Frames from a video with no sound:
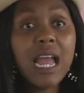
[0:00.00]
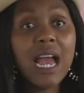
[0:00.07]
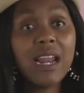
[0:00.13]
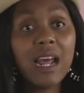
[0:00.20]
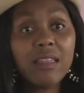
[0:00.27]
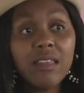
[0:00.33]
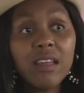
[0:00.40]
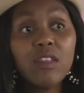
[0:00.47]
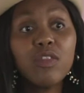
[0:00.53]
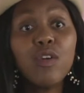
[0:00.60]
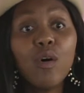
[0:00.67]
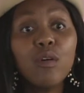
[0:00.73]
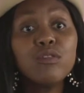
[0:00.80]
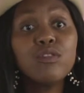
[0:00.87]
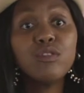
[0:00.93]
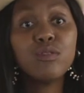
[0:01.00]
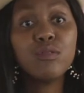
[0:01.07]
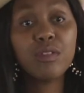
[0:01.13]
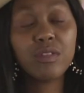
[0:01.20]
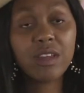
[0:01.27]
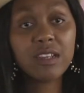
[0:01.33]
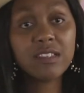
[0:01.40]
And I think those
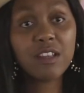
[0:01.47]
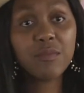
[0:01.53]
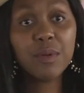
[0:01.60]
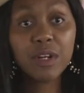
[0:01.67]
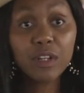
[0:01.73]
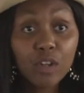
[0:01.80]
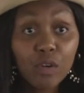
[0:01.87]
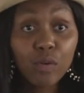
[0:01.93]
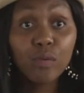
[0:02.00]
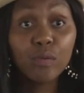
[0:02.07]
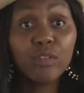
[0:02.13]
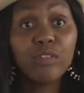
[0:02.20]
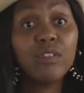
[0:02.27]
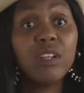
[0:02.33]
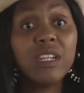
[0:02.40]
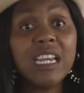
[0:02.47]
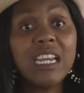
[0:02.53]
two things have been a crucial